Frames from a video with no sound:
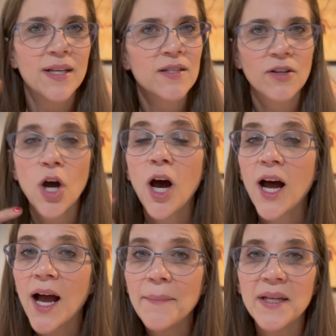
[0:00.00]
That's a
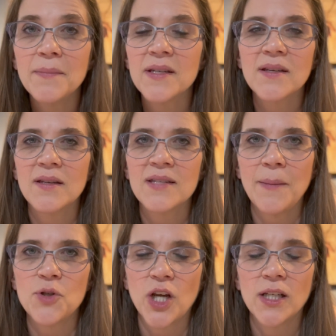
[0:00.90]
common
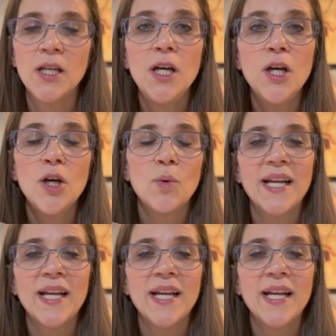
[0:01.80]
misconception. What